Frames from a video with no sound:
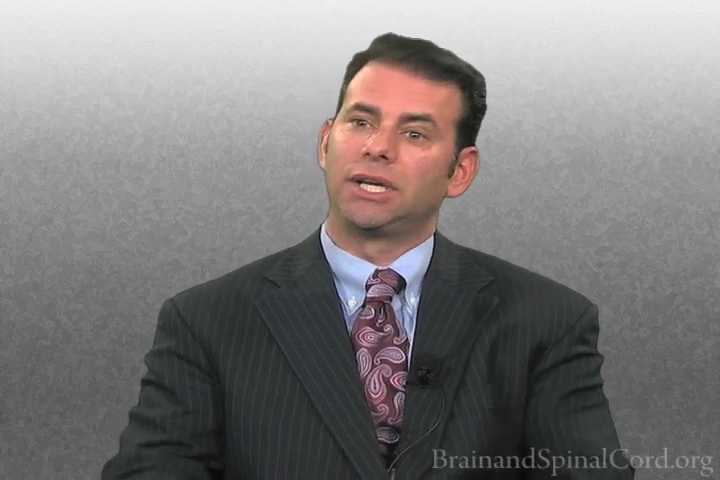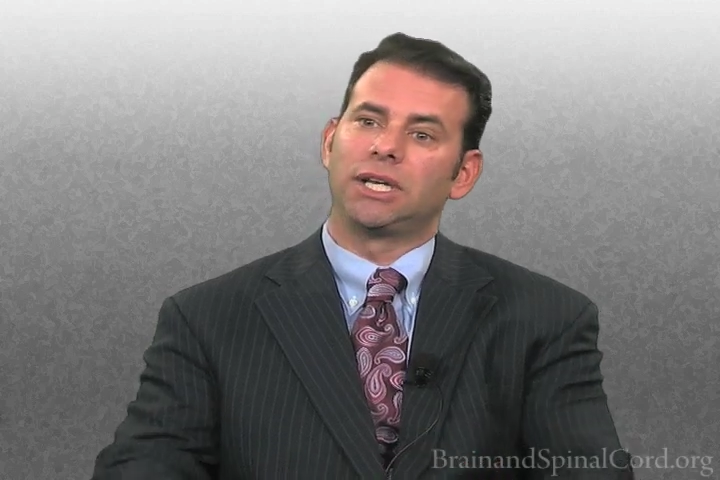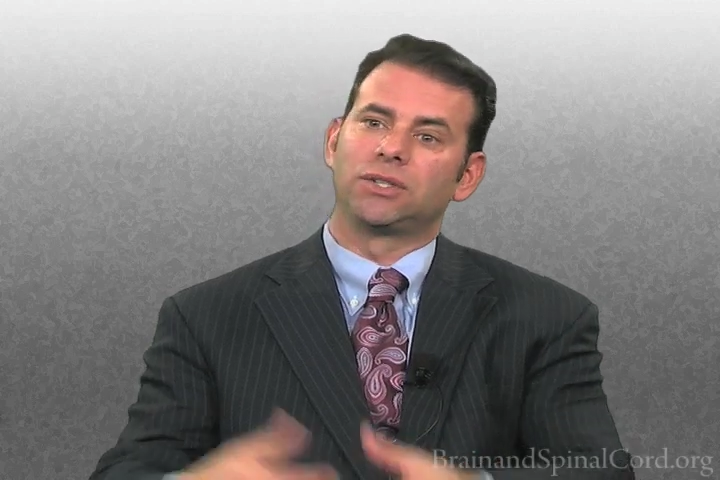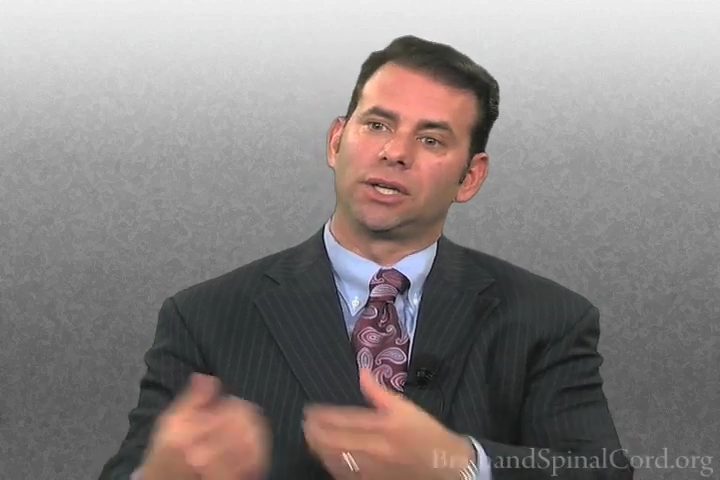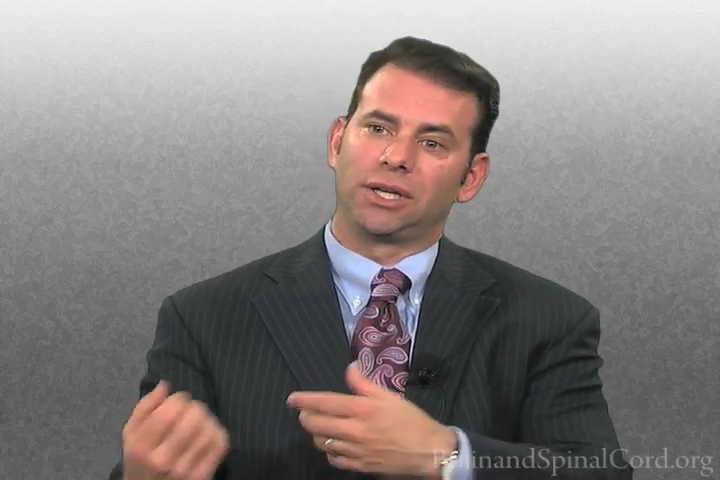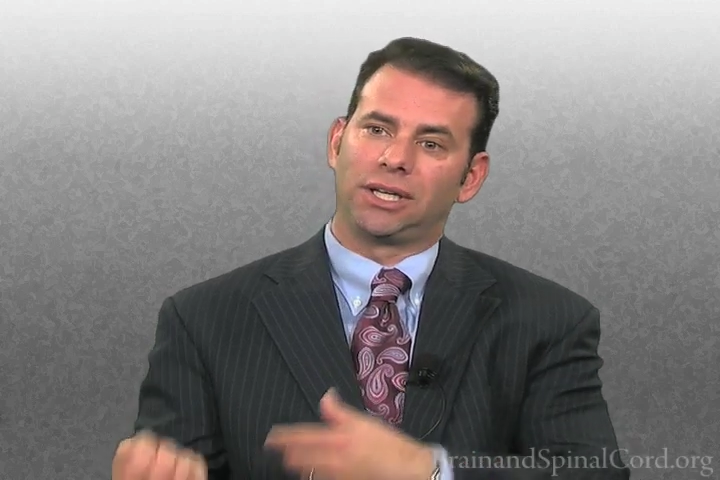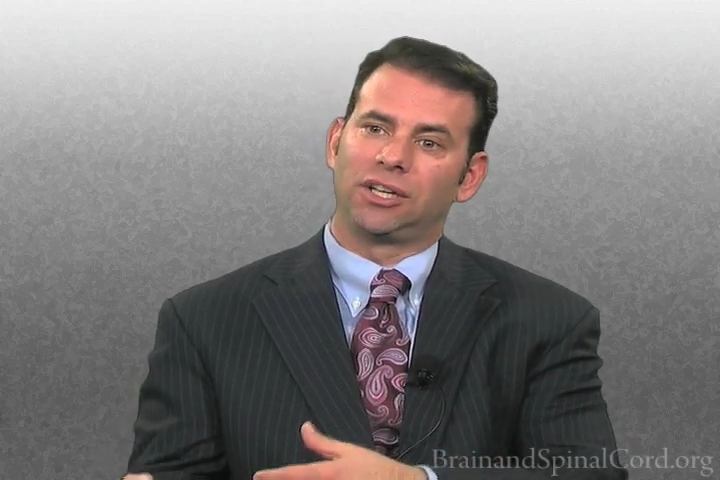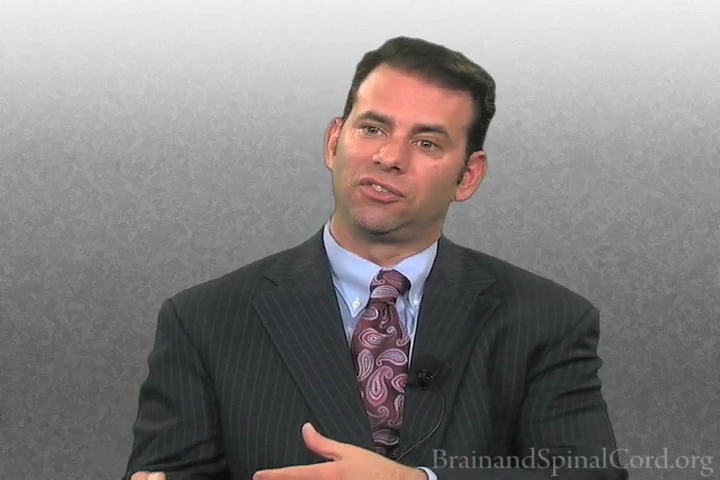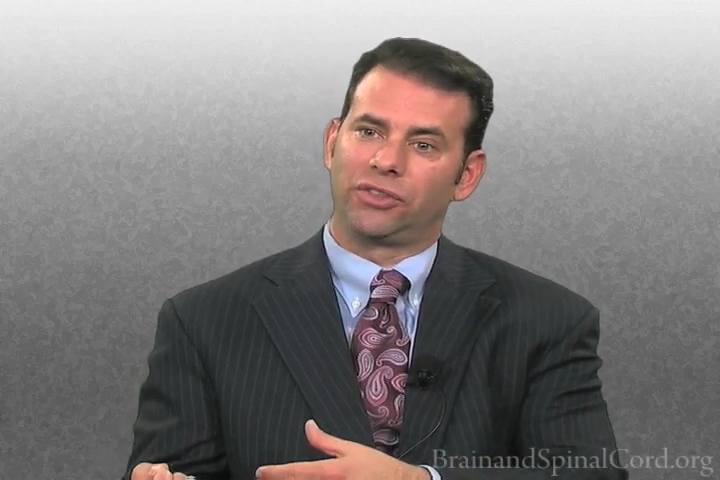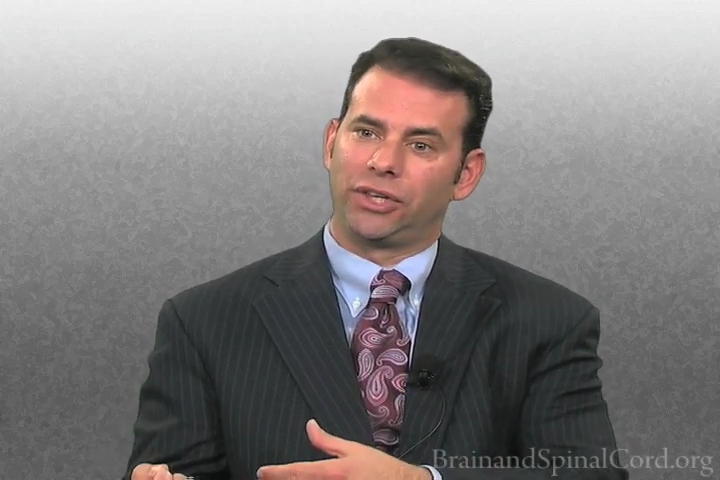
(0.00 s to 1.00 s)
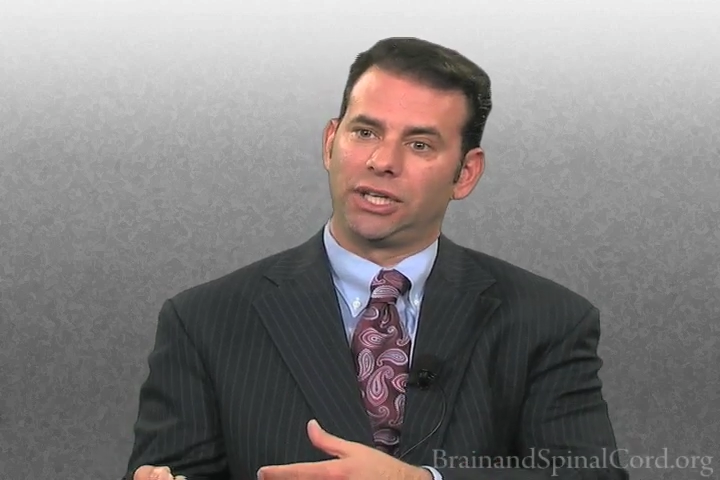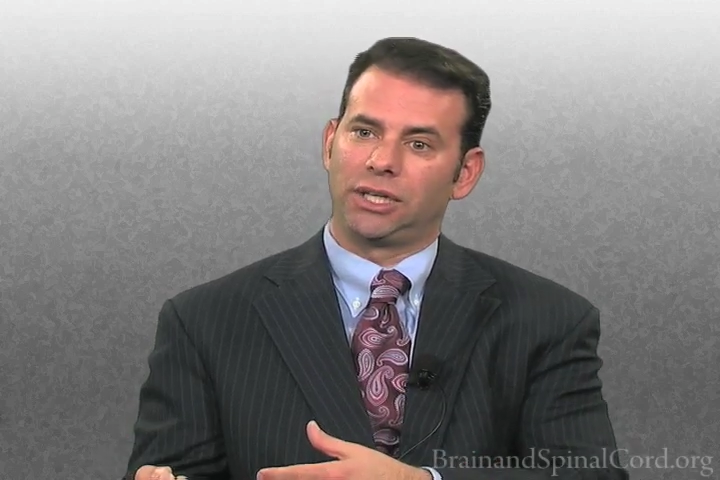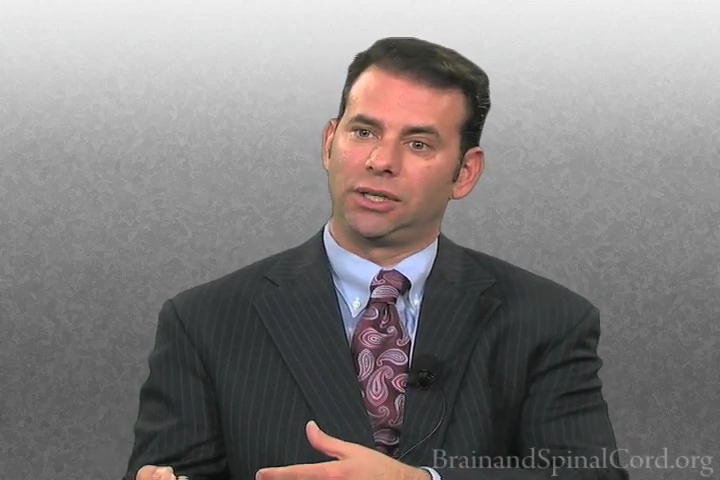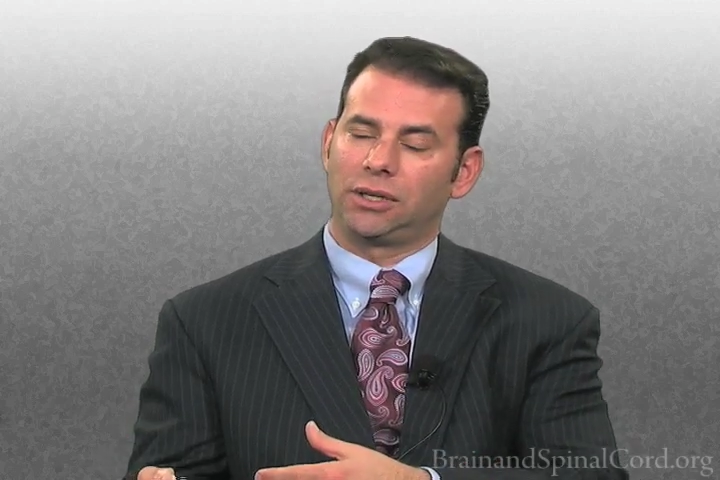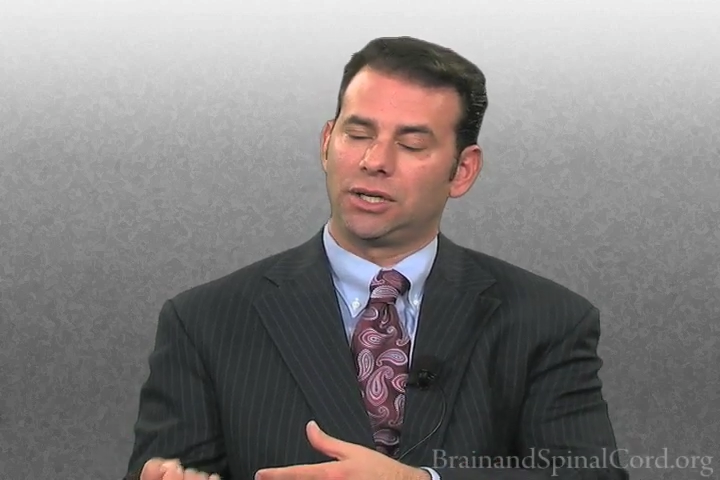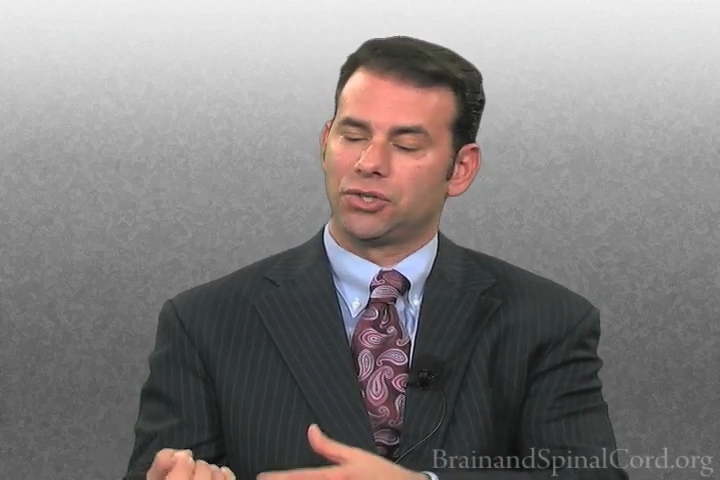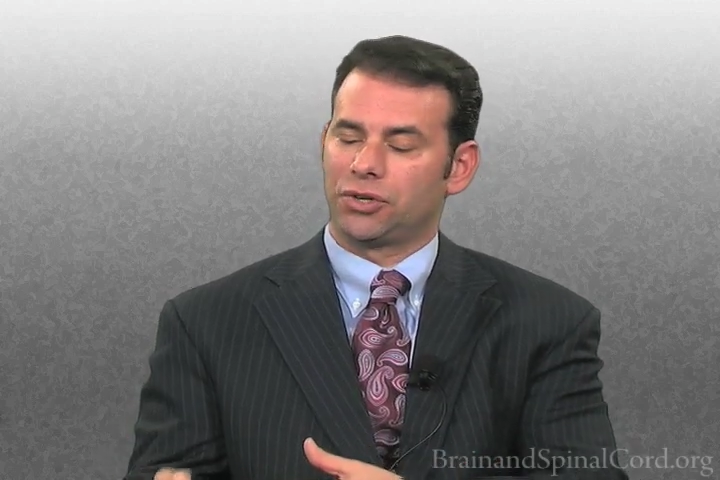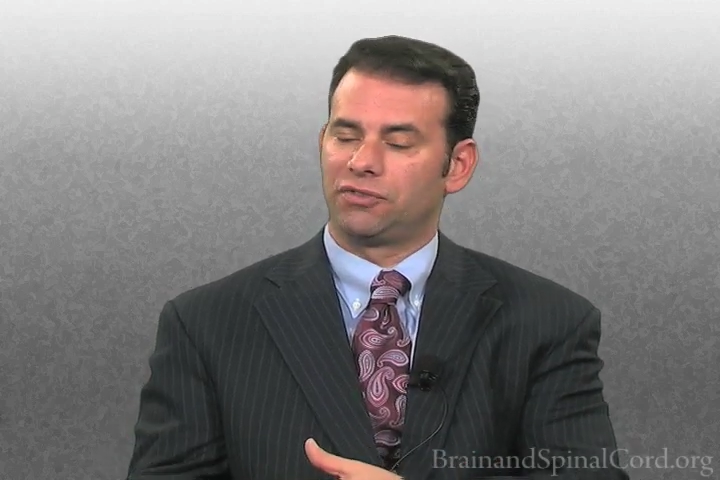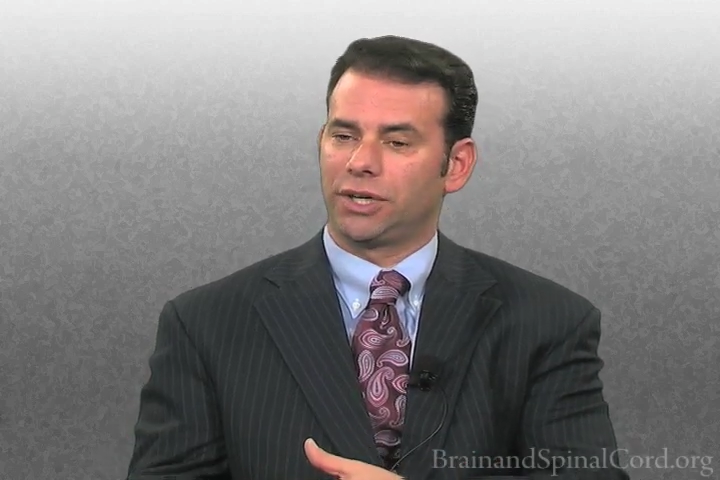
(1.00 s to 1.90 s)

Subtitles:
is going to give the injury